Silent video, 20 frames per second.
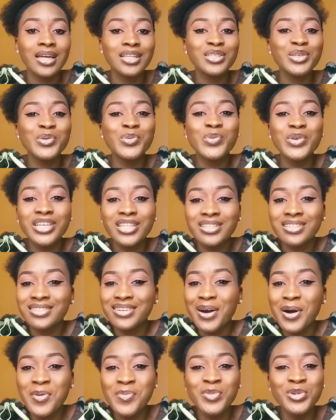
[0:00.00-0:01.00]
The wind
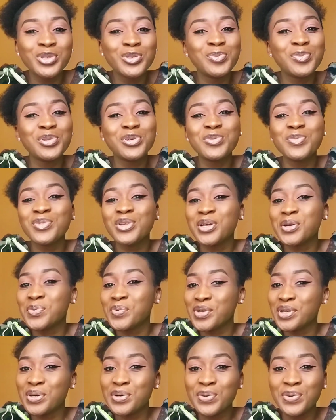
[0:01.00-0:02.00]
almost blew me
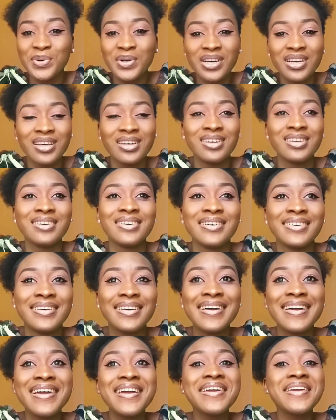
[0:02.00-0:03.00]
away.
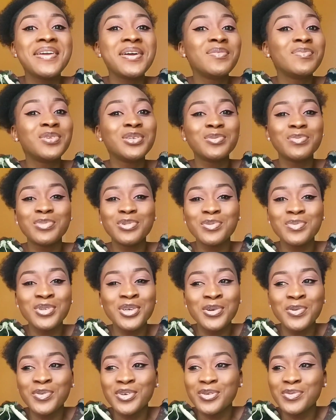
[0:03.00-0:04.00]
It almost blew
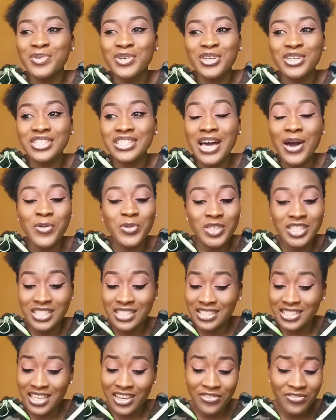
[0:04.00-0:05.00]
me away because I was
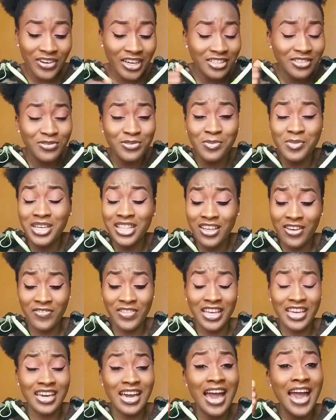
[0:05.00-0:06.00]
there fighting for my life.
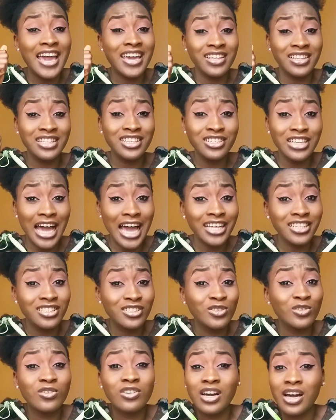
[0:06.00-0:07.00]
Like, I did
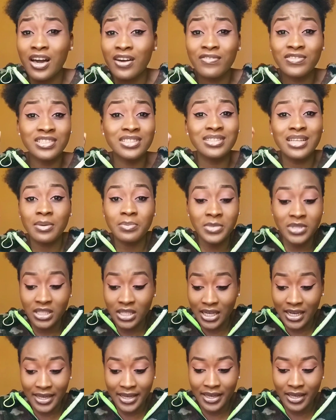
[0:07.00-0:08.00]
not have
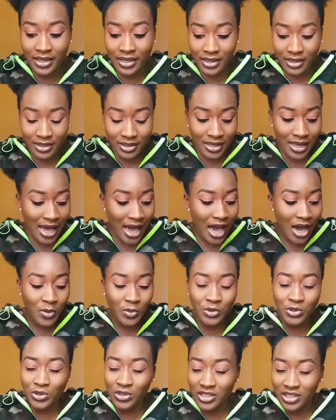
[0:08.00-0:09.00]
stamina again. I
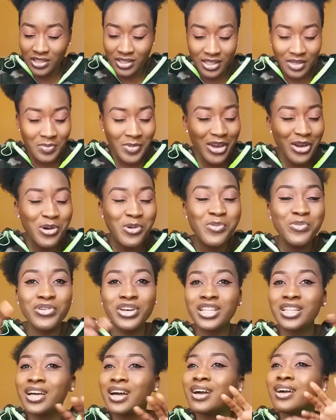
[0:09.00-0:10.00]
was just there. My
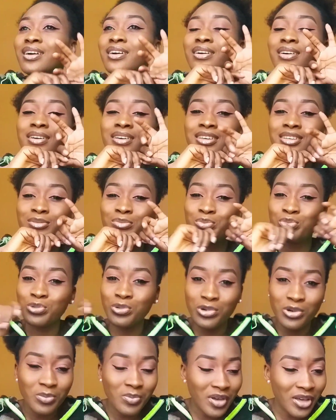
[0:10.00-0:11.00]
umbrella, it
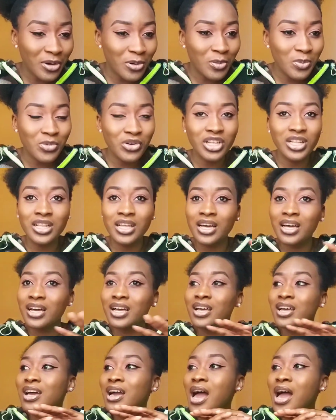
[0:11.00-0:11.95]
broke my umbrella.